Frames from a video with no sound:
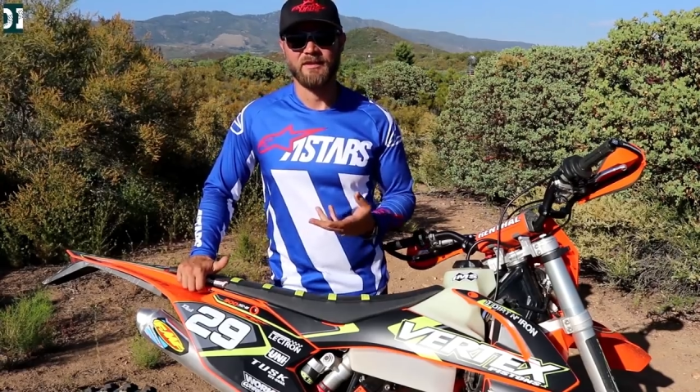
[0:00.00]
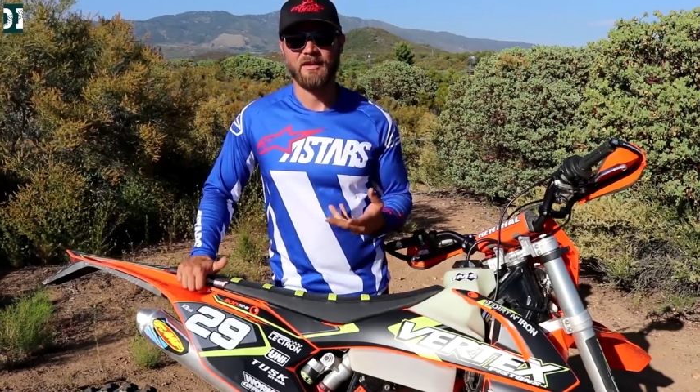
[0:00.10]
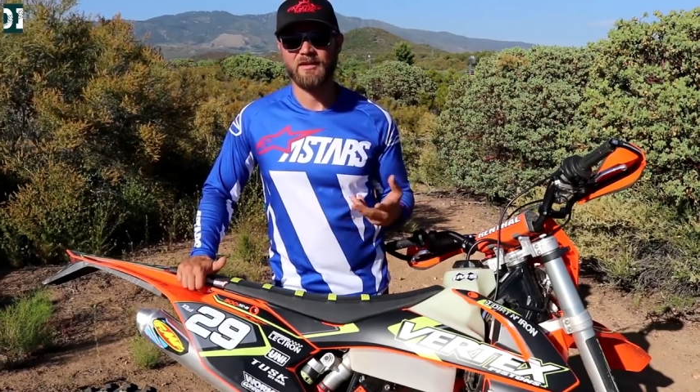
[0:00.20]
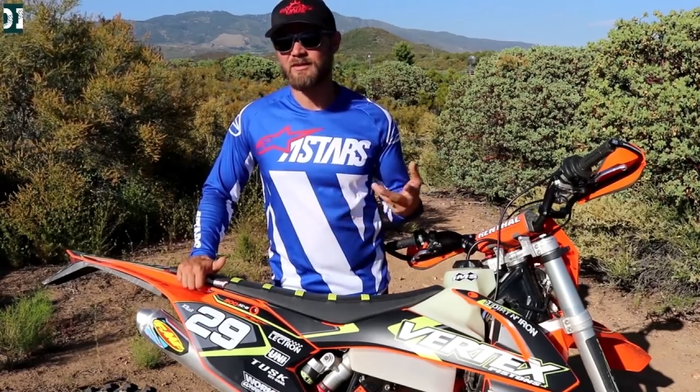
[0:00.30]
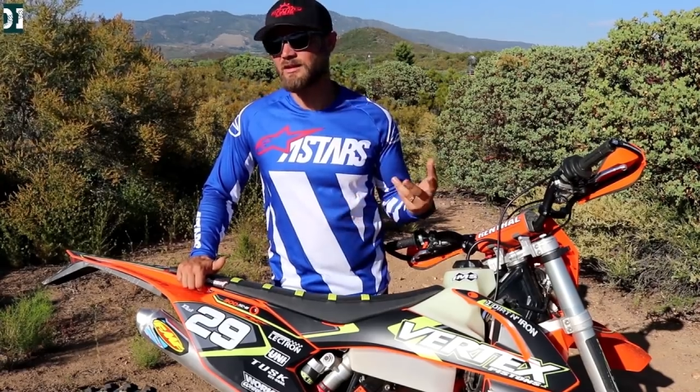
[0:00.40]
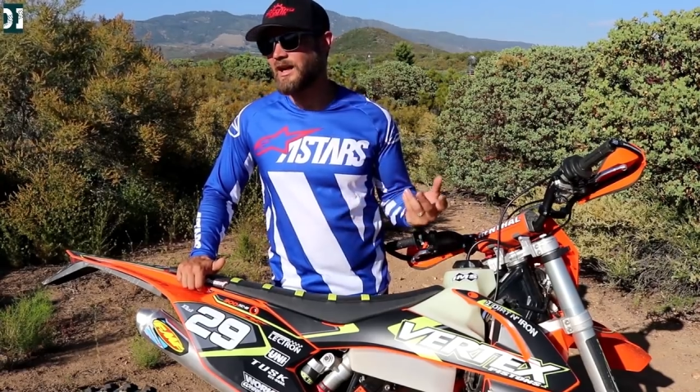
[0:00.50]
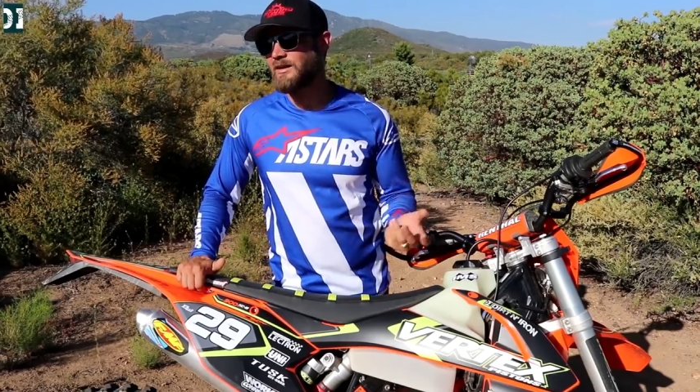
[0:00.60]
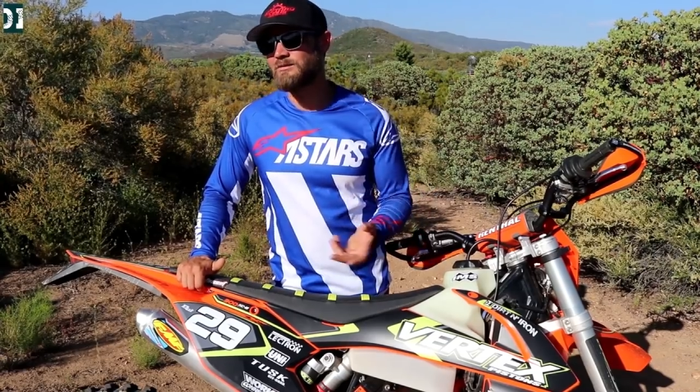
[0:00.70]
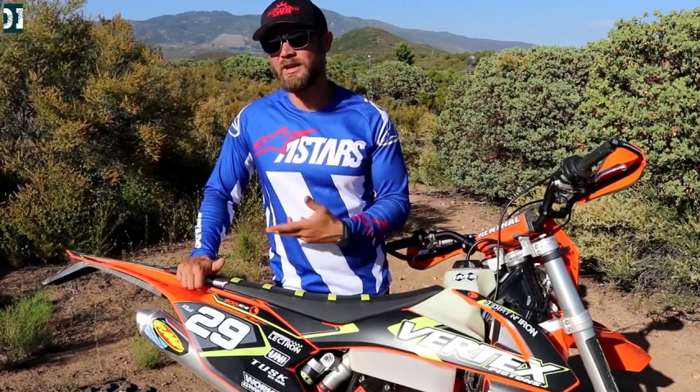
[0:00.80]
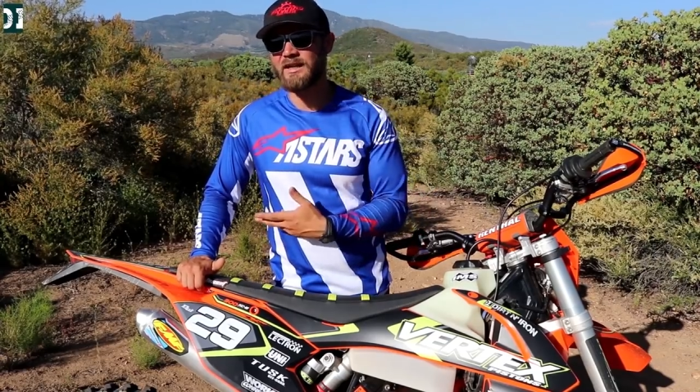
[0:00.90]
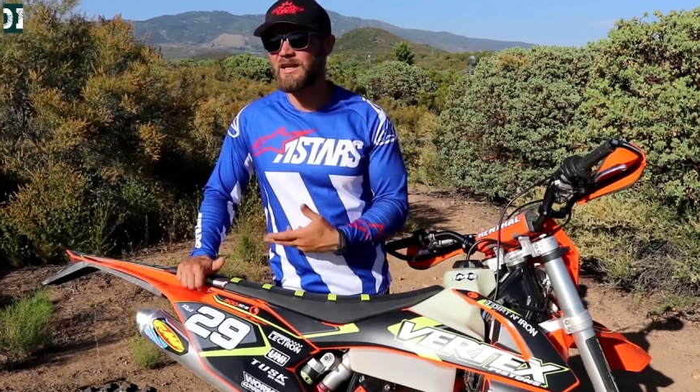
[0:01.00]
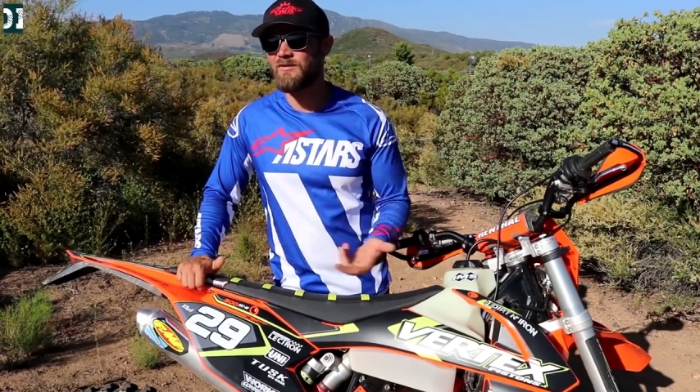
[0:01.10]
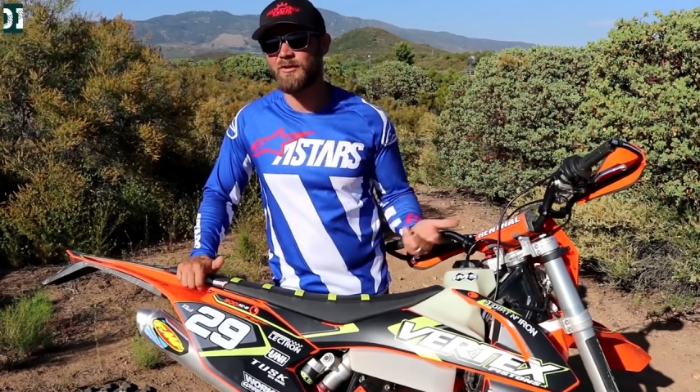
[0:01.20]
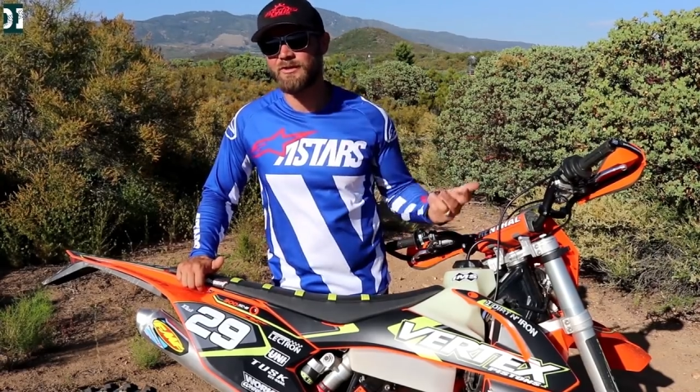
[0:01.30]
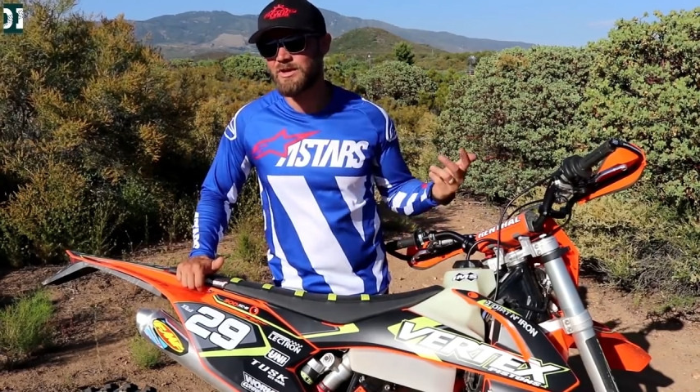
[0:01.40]
Yeah, I, I
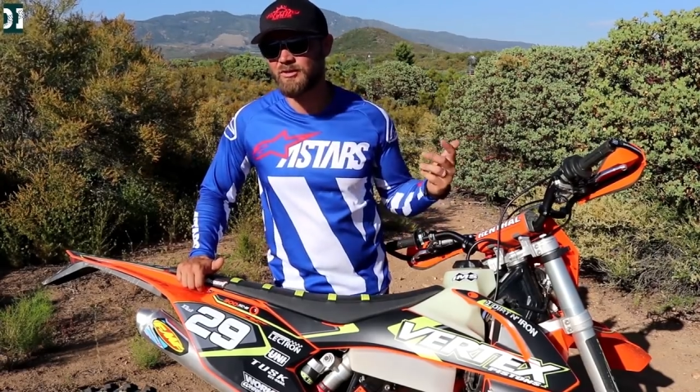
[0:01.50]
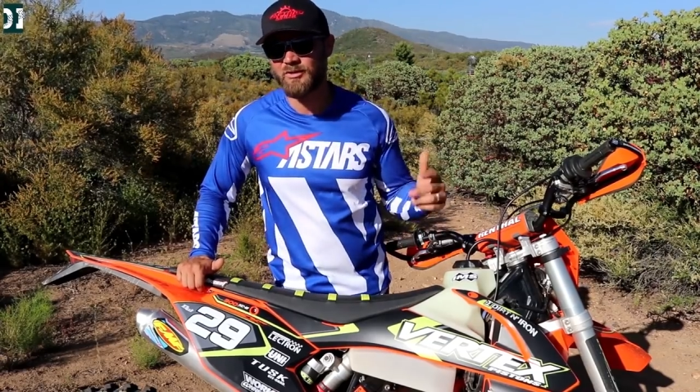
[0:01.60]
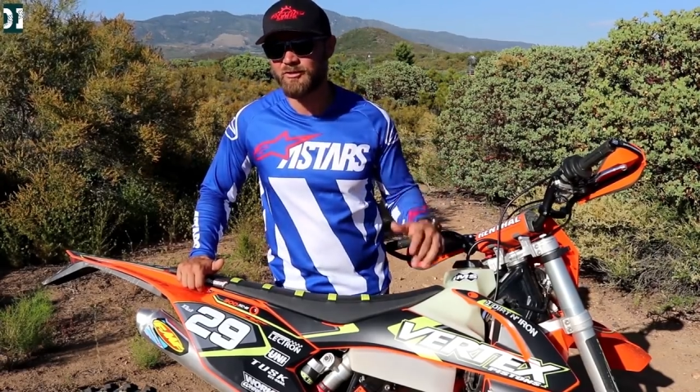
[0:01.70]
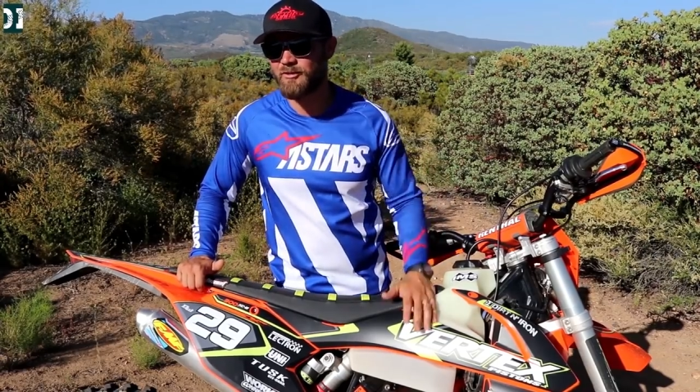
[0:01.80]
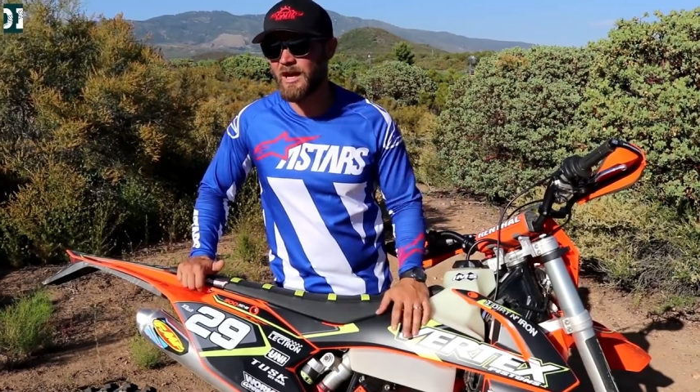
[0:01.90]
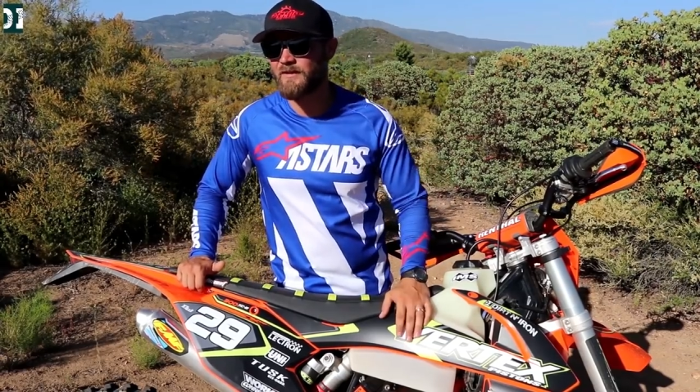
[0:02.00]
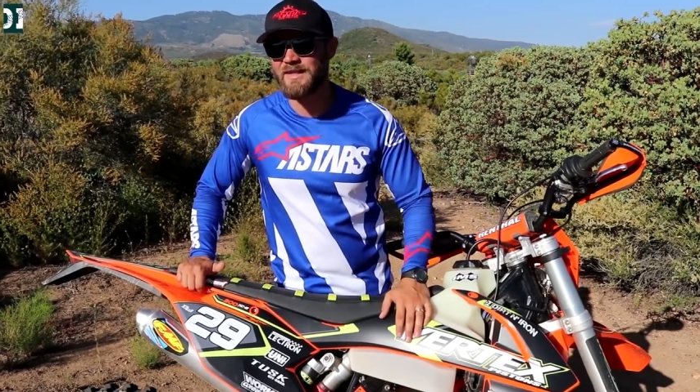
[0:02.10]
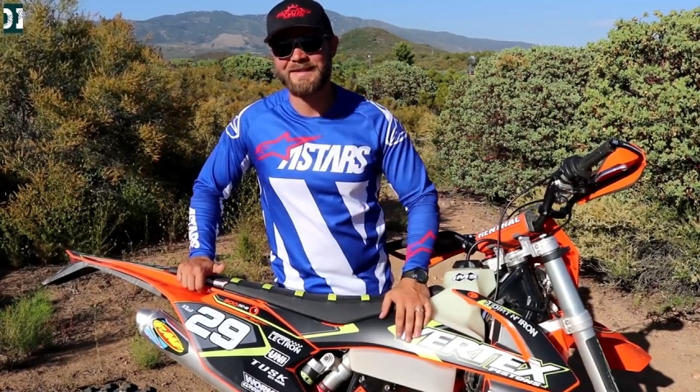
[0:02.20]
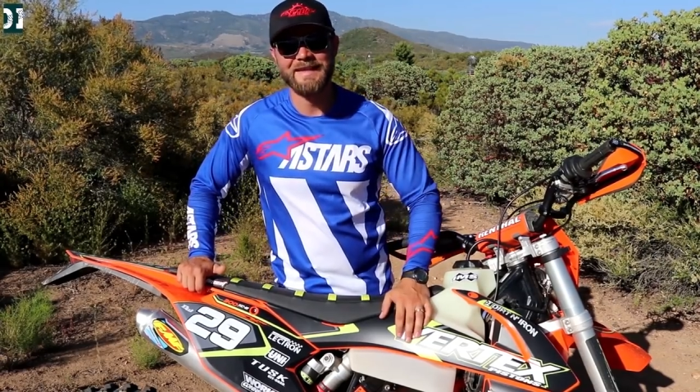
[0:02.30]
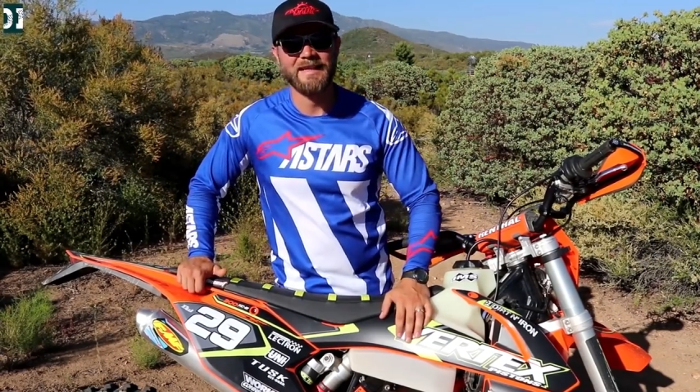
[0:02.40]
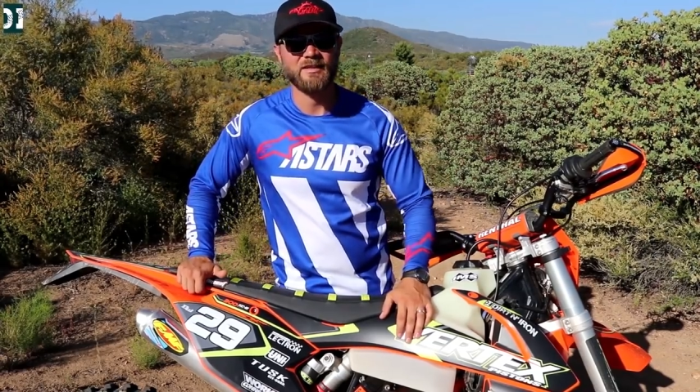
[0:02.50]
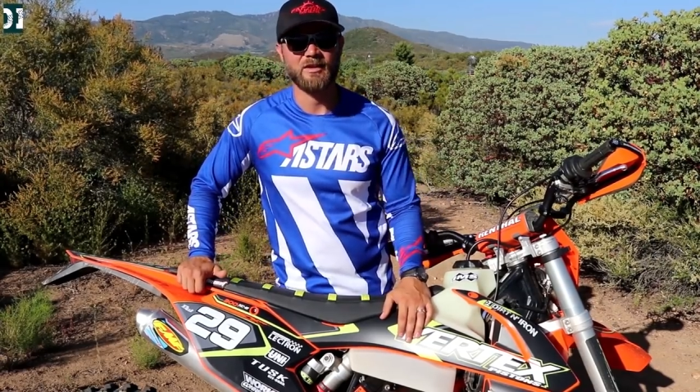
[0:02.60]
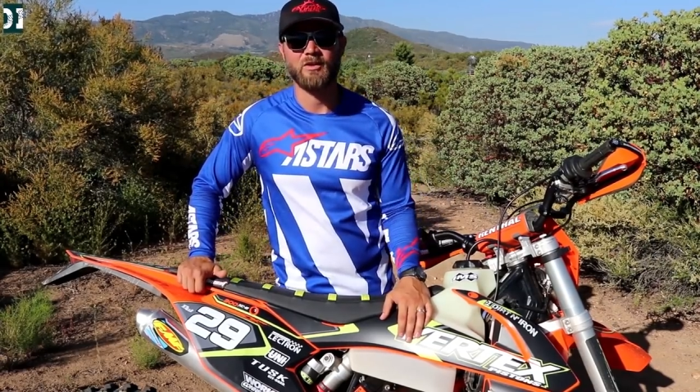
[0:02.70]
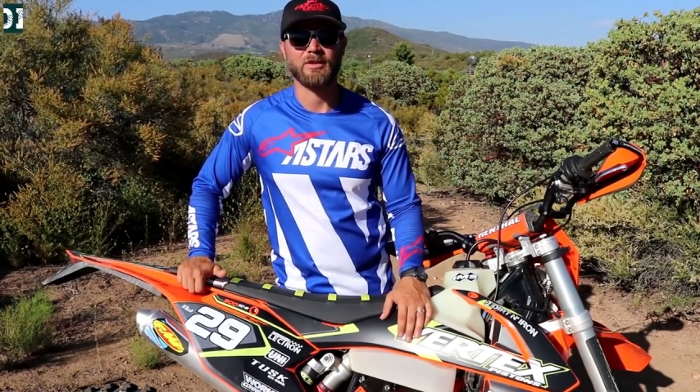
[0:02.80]
never shift to 5 and 6